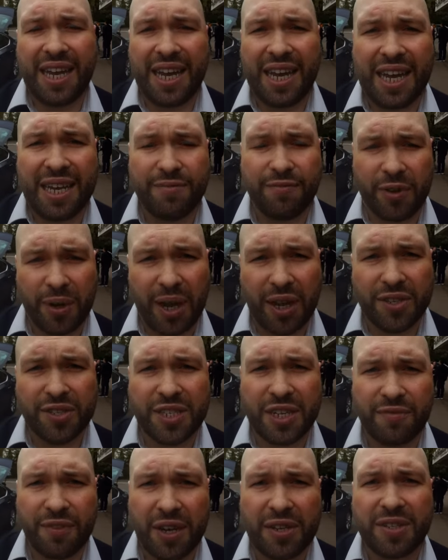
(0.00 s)
and for
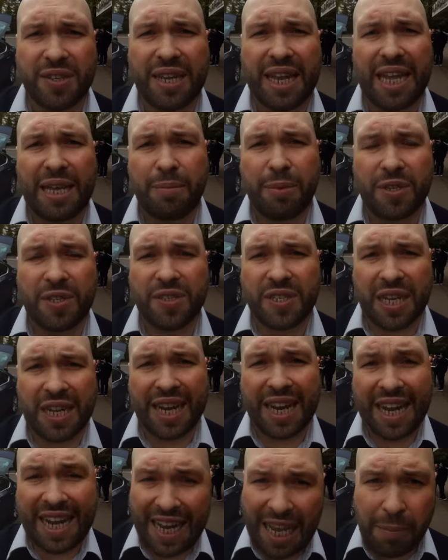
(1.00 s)
casting a vote to Labour to send a
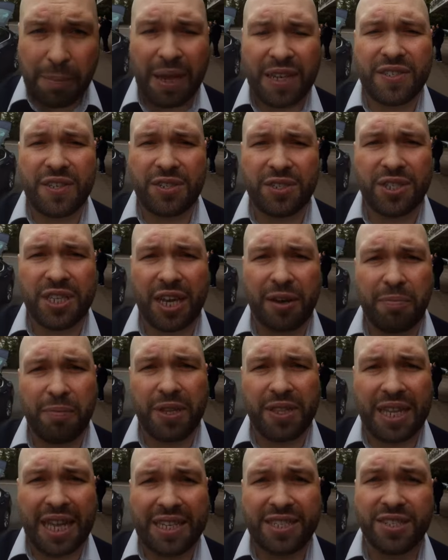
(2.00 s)
clear message to the
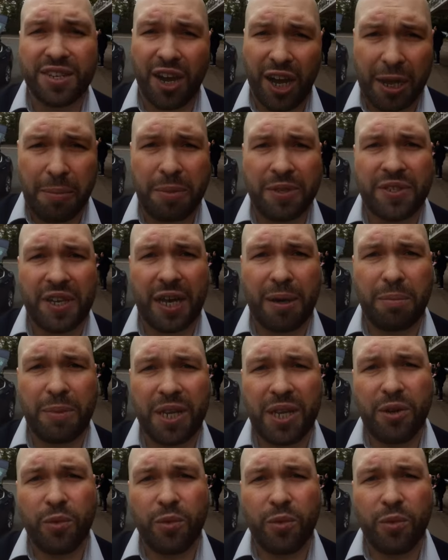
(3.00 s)
government that time is up.